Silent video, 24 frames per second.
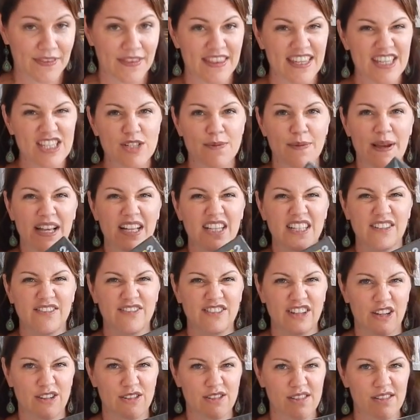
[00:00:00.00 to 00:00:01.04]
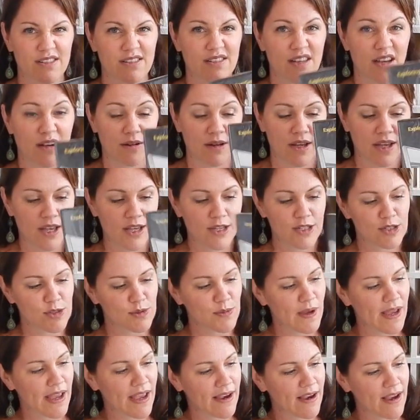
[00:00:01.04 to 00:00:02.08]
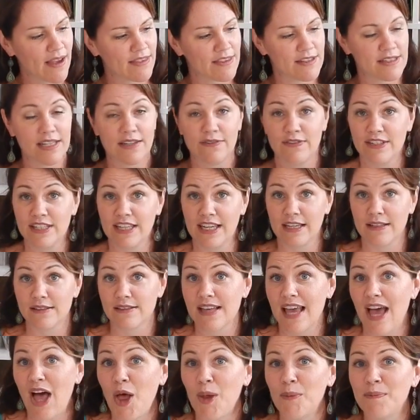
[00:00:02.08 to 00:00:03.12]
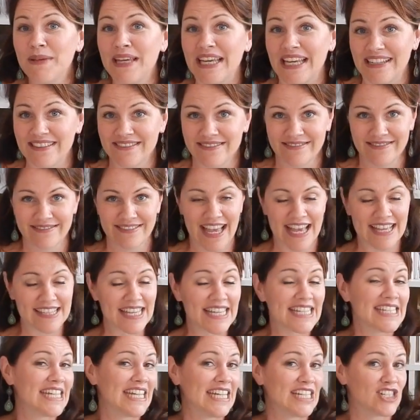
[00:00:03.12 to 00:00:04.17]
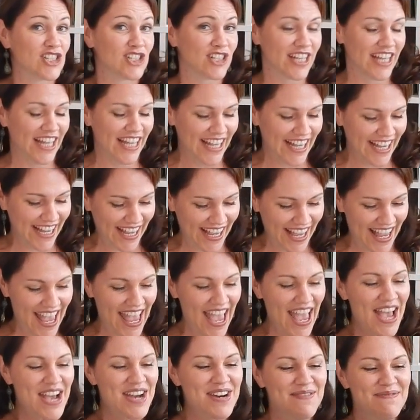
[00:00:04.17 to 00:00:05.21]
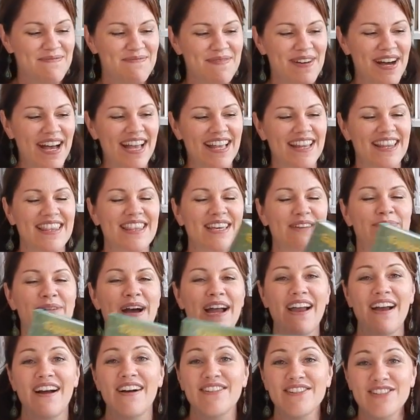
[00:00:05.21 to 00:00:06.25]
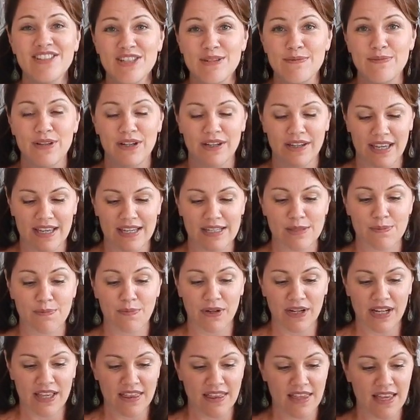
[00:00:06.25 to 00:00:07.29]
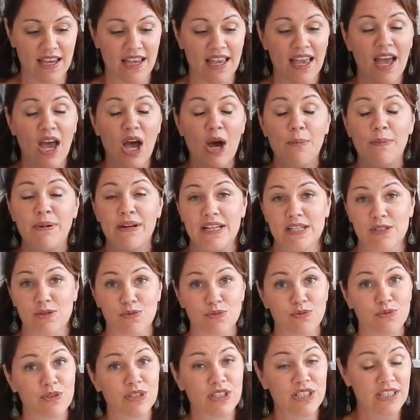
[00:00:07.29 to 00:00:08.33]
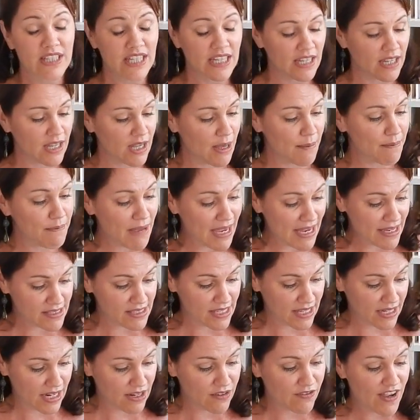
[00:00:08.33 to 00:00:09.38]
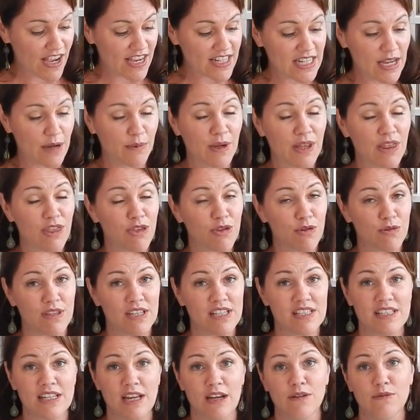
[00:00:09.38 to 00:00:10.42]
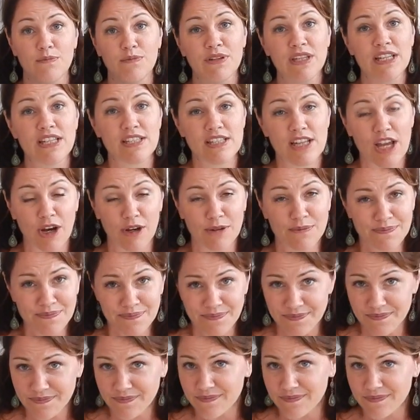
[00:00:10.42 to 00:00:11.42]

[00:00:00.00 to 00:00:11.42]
these are my cliff notes. So which is why I got the DVD to help me as I teach. But the biology book is pretty thick, but it's really amazing. In fact, I went through this. Now, please know,